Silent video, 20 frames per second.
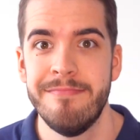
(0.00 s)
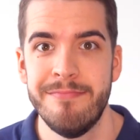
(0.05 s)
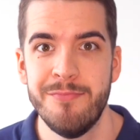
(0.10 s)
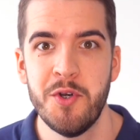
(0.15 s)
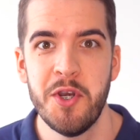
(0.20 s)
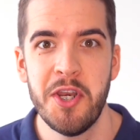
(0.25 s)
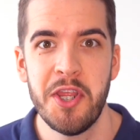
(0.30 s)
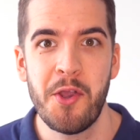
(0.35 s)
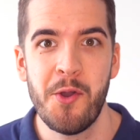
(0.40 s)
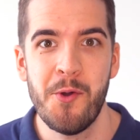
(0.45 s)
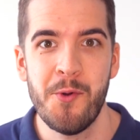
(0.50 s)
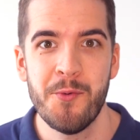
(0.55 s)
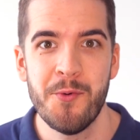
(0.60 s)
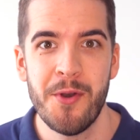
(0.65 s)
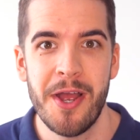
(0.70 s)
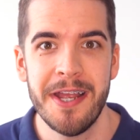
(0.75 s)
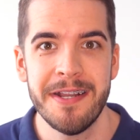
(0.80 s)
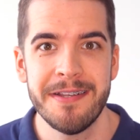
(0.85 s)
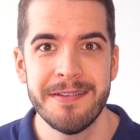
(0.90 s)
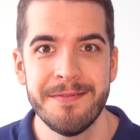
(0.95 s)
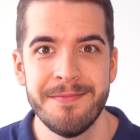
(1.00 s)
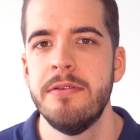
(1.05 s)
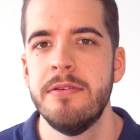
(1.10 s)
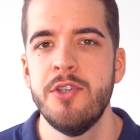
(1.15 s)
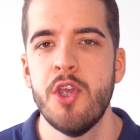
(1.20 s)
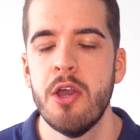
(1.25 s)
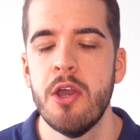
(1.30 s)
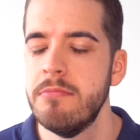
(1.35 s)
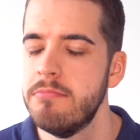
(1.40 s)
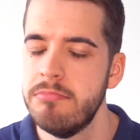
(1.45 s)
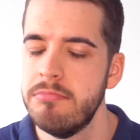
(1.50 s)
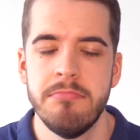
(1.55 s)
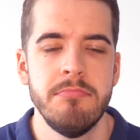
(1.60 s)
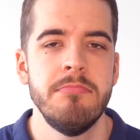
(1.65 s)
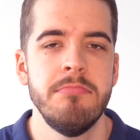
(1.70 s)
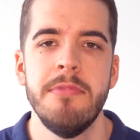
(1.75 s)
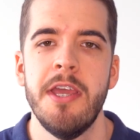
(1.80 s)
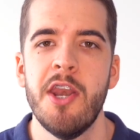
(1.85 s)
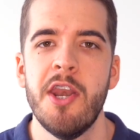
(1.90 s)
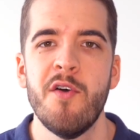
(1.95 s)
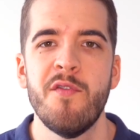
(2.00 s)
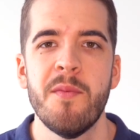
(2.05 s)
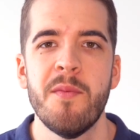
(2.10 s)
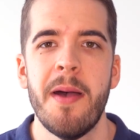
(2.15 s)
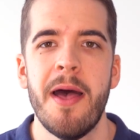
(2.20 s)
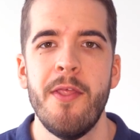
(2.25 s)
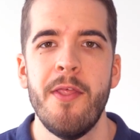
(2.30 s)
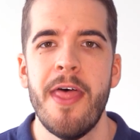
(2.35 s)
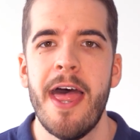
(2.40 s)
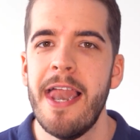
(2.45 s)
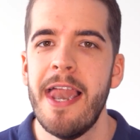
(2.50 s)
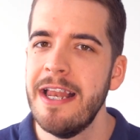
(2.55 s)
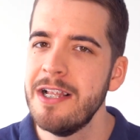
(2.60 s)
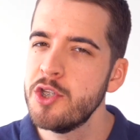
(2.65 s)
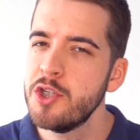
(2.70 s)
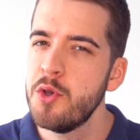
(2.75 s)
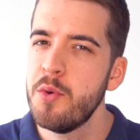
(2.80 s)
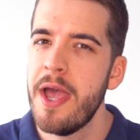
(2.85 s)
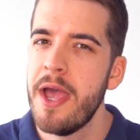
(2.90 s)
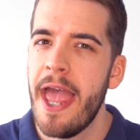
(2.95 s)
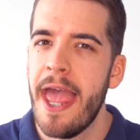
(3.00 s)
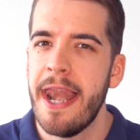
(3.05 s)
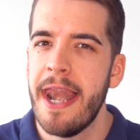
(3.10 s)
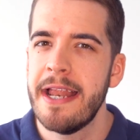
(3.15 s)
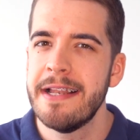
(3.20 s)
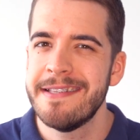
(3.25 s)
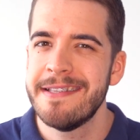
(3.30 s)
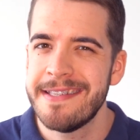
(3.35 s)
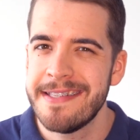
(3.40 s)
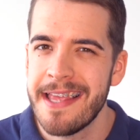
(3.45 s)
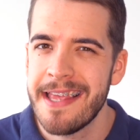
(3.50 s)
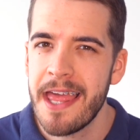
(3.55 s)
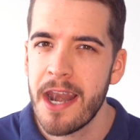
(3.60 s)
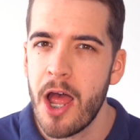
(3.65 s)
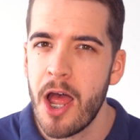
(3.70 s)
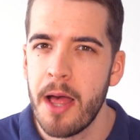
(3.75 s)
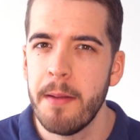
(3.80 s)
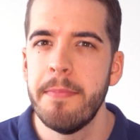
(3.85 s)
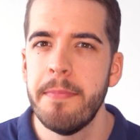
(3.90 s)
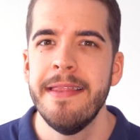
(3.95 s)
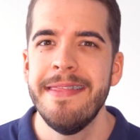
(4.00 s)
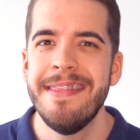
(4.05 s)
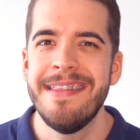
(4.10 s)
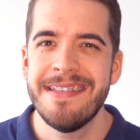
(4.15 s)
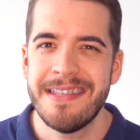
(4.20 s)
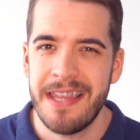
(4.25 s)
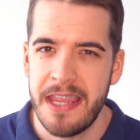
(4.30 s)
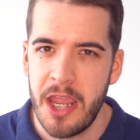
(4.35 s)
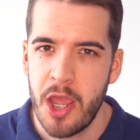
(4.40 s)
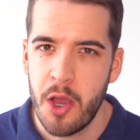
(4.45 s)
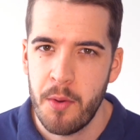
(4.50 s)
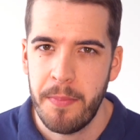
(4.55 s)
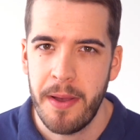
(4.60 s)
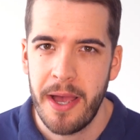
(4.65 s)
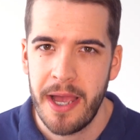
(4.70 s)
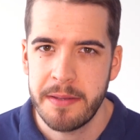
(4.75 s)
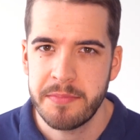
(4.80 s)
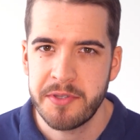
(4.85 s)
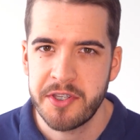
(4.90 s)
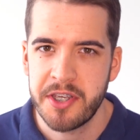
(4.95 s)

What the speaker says: Pretty cool, right? So enough about that. Let's go ahead and set up this EL Pipes